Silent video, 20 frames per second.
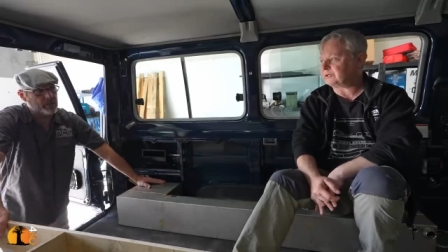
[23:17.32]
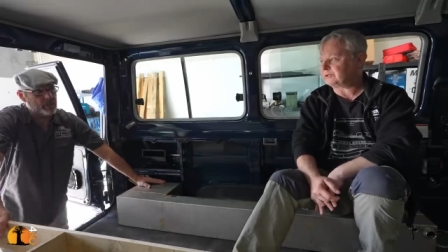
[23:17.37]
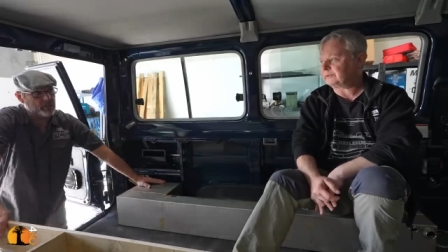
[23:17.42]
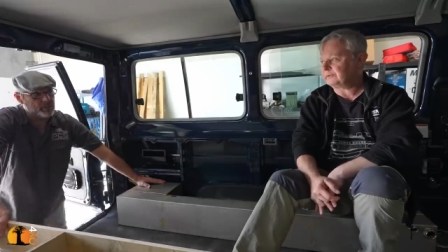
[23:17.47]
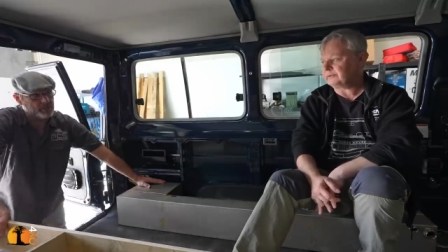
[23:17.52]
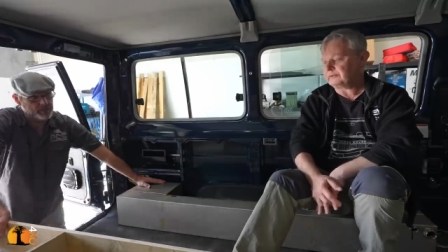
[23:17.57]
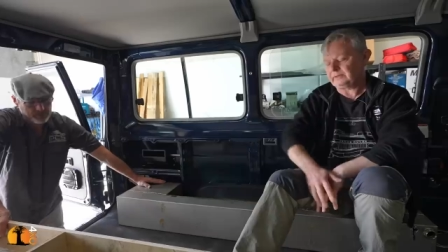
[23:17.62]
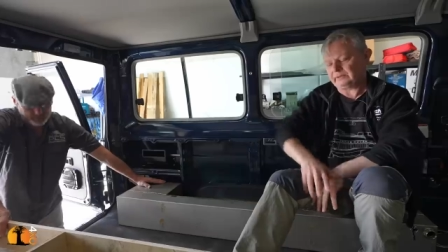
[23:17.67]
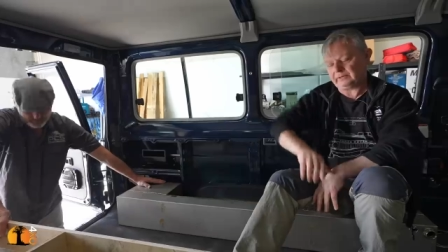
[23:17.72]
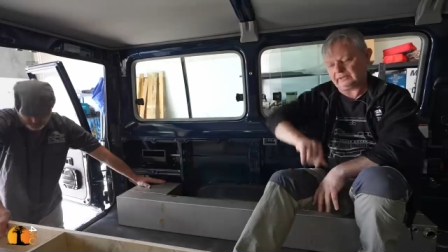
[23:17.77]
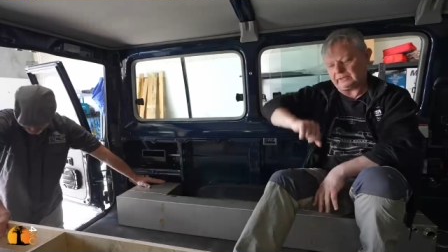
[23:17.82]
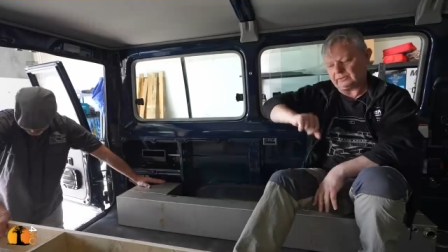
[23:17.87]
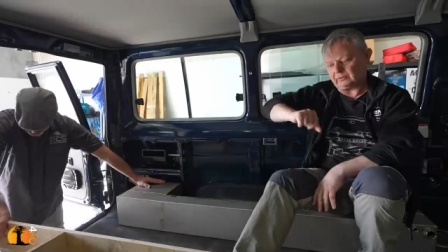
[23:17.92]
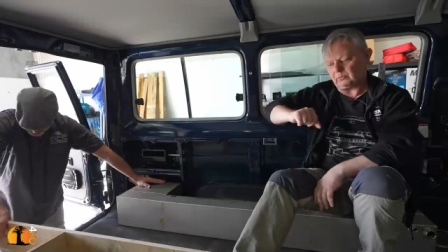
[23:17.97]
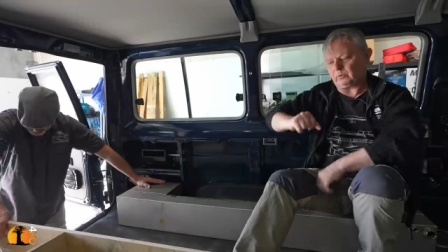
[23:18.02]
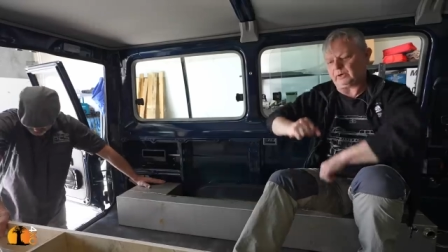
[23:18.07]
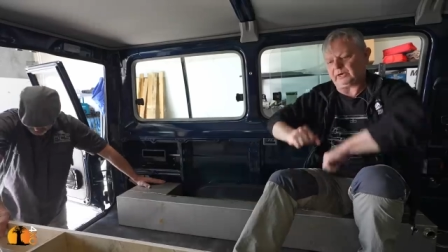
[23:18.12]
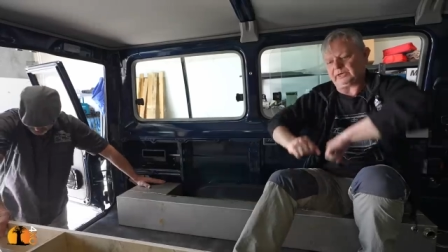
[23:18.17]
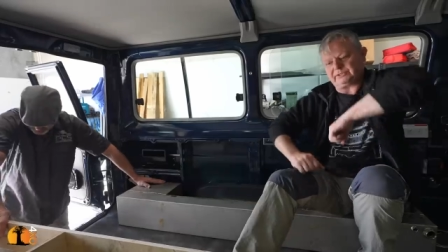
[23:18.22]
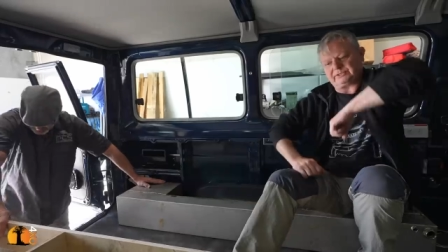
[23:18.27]
Can't.
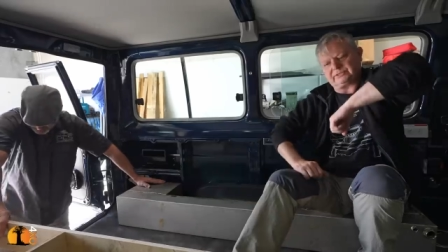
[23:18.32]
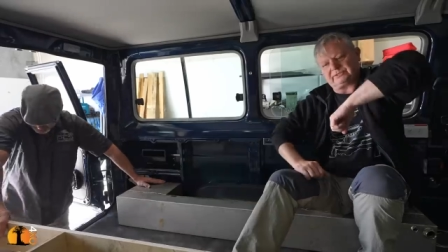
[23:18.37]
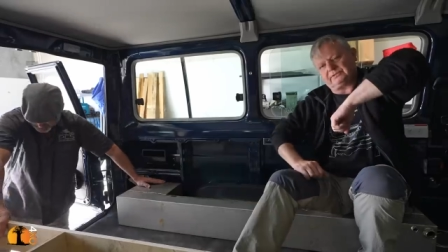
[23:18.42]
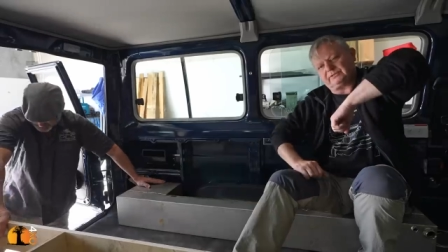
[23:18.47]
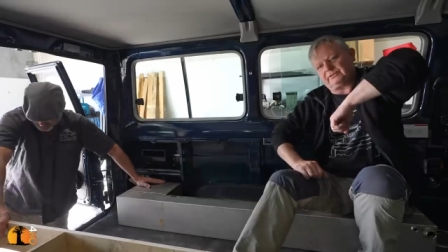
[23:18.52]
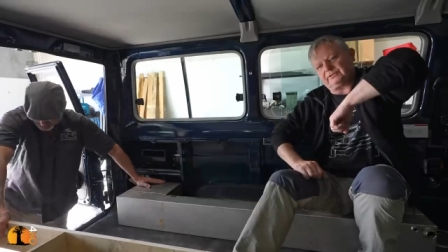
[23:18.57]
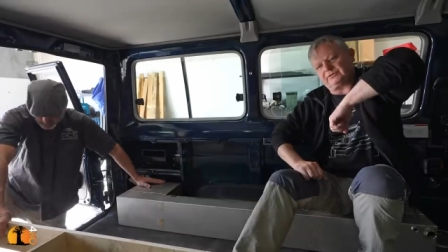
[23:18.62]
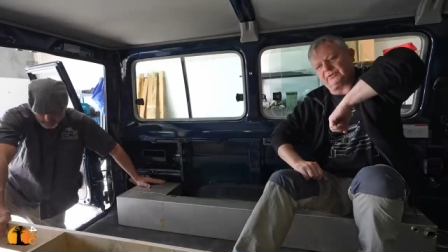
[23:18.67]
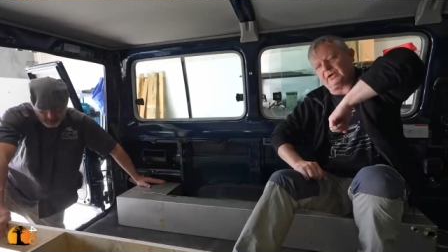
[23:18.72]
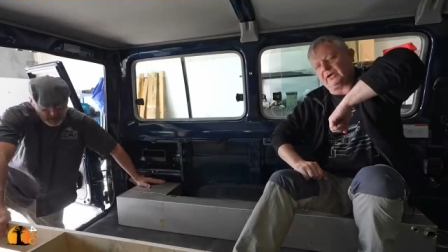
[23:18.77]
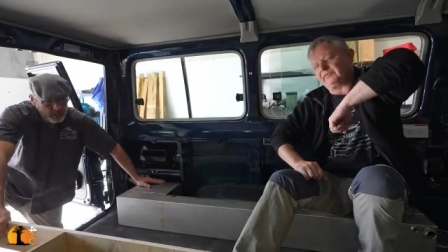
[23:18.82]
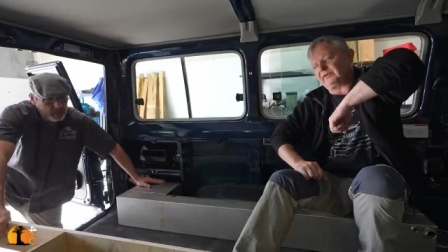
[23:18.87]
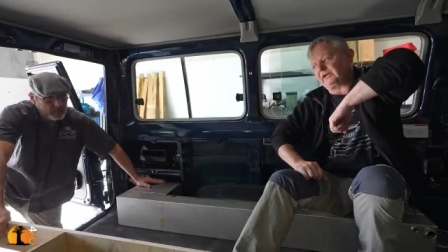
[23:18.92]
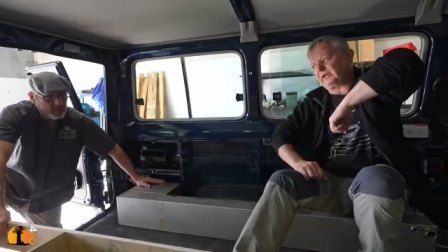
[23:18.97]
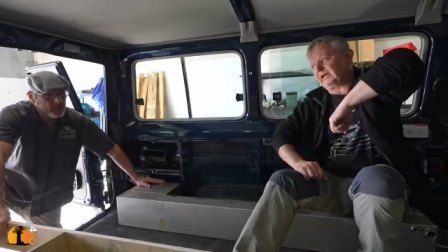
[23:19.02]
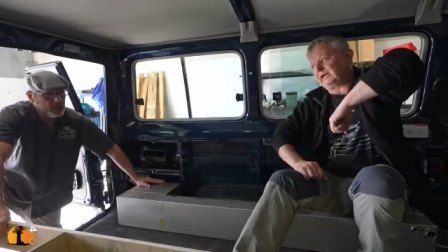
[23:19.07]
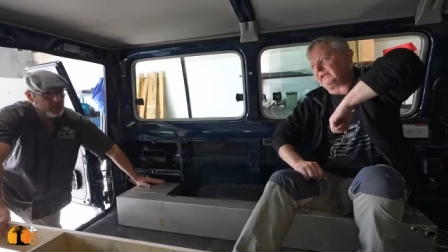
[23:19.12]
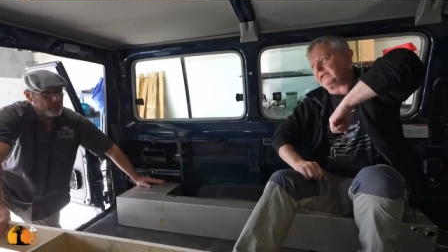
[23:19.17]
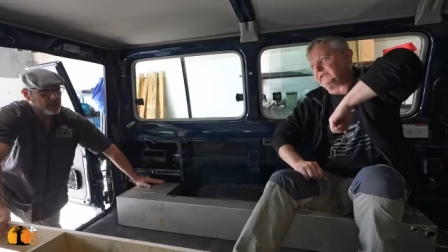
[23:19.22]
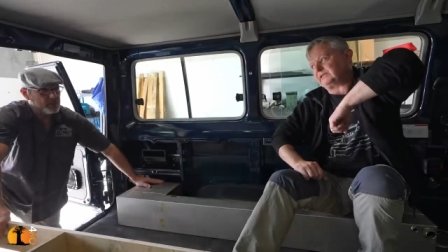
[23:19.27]
Otherwise, you're driving
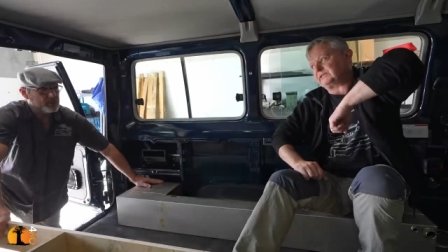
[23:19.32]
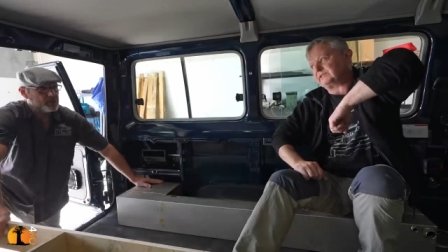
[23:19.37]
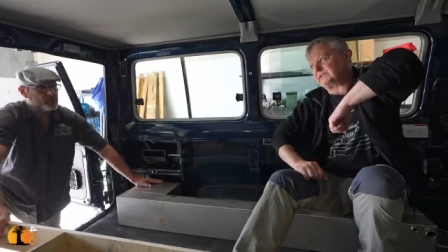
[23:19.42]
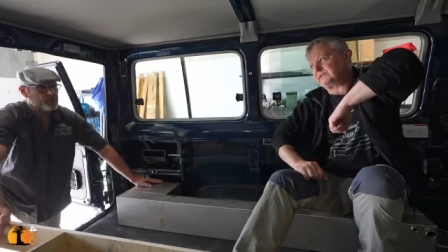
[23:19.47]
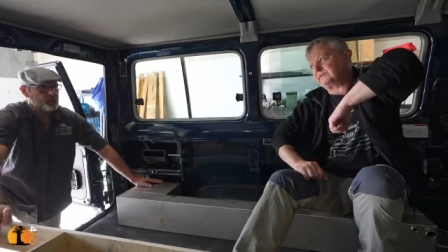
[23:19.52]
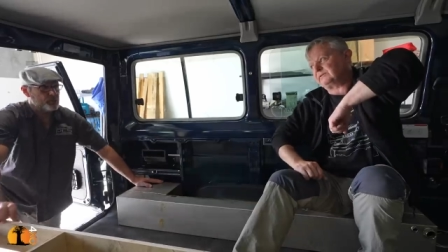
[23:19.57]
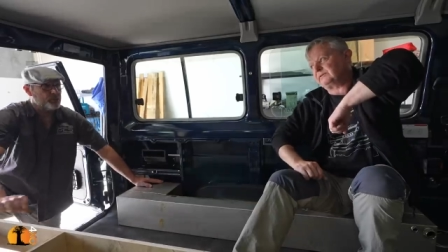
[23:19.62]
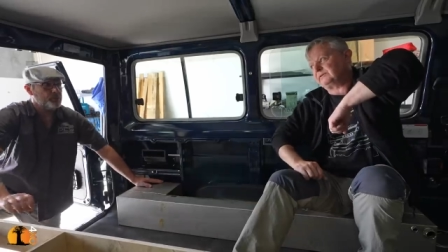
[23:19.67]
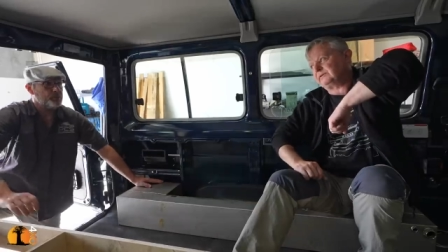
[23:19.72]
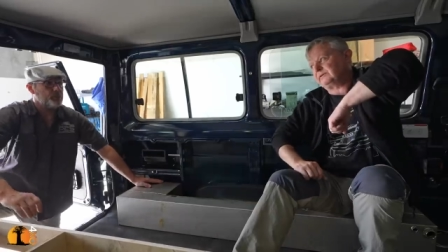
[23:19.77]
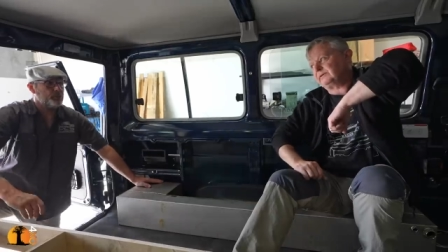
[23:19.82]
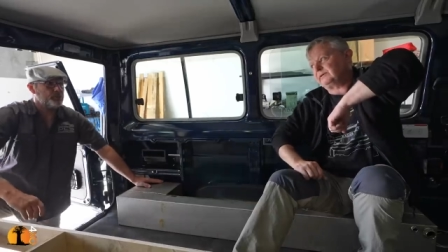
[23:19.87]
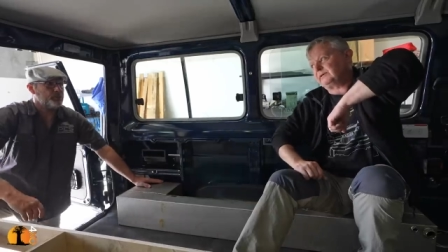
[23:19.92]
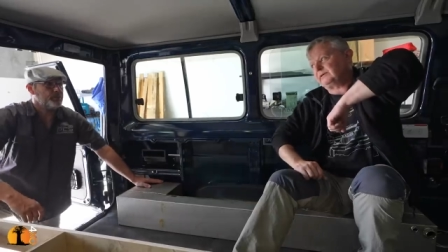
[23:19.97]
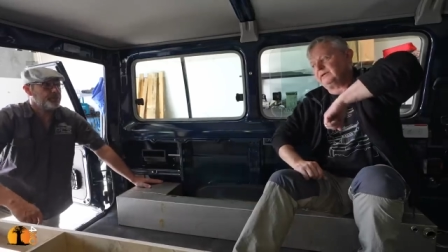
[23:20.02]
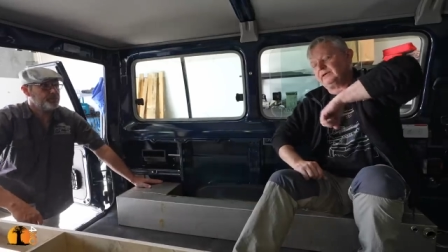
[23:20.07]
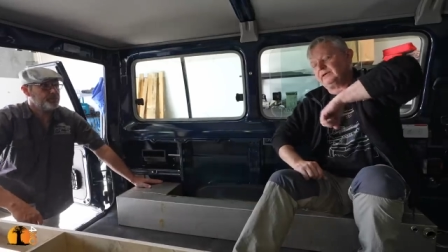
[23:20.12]
like it gets too much.